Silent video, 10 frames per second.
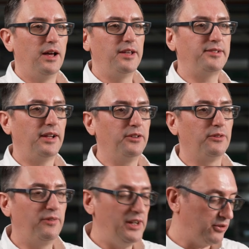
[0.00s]
A standard
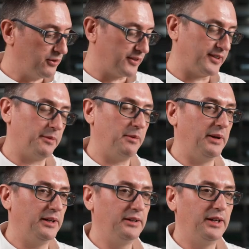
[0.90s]
feature of a timing
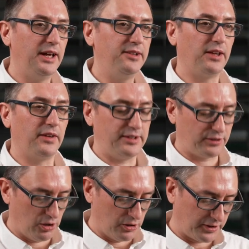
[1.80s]
belt is that these
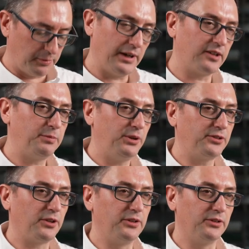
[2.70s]
cords can be
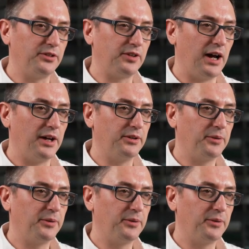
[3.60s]
exposed on the underside.